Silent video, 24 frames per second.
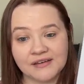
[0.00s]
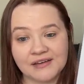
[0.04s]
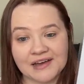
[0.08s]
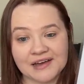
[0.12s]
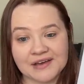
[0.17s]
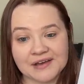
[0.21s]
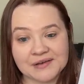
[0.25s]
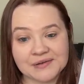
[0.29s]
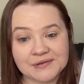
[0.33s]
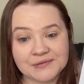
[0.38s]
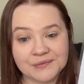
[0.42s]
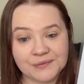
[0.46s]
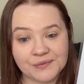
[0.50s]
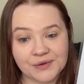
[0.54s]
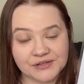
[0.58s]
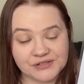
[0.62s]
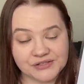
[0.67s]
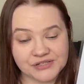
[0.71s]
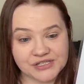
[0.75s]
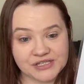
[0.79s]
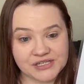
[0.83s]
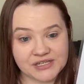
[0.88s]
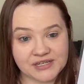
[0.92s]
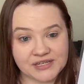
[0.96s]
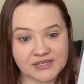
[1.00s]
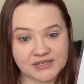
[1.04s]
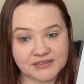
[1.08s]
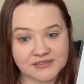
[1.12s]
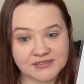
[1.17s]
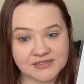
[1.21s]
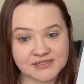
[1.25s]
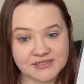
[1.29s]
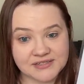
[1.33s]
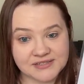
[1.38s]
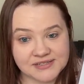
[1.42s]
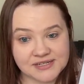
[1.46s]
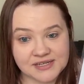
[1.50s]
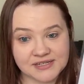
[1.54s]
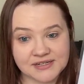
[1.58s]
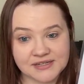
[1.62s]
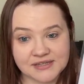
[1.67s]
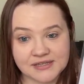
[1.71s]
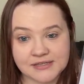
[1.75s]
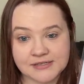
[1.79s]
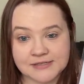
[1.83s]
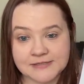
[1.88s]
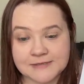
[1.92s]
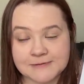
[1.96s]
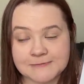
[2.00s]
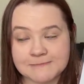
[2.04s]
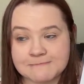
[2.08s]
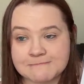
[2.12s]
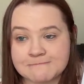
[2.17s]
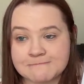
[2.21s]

uh, while she designed these.